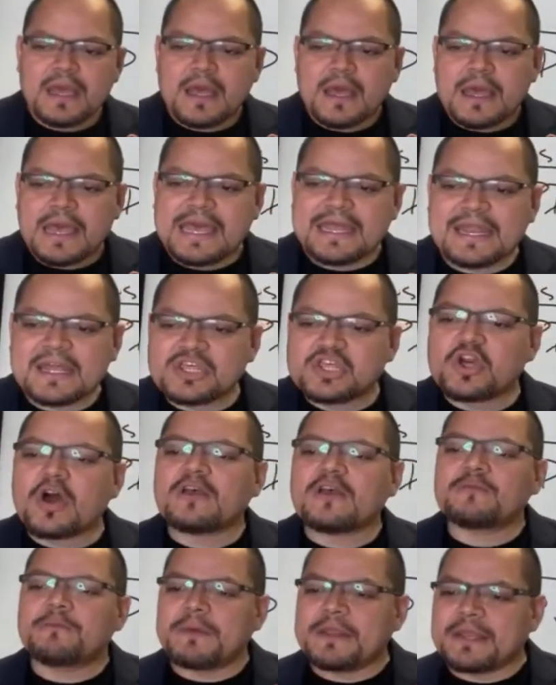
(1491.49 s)
an
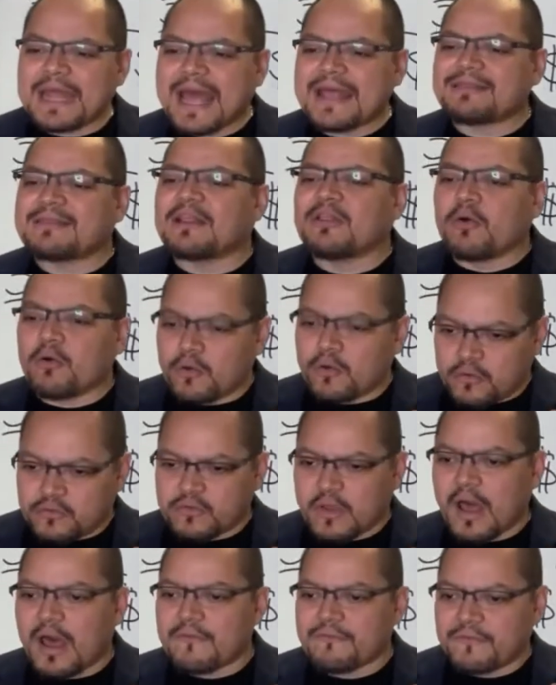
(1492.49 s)
adjustment at the lawyer's
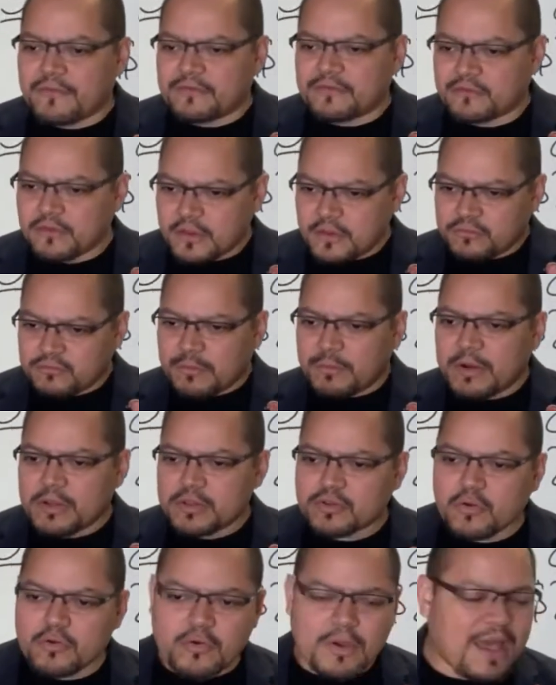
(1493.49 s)
office. So I'm going
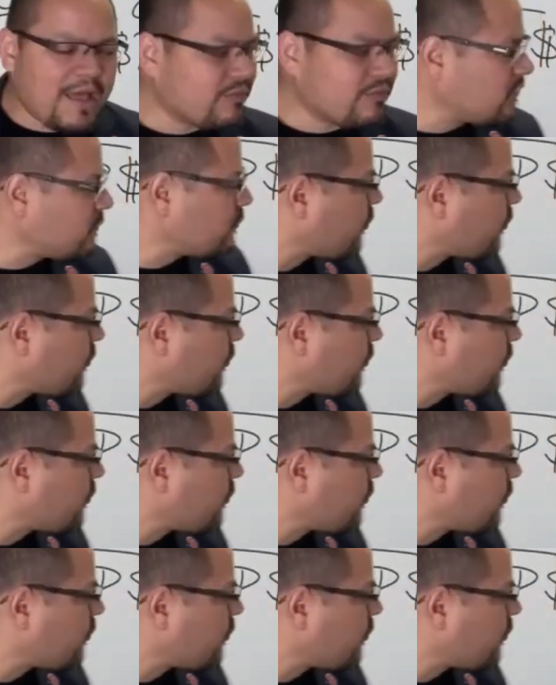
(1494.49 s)
to show you how this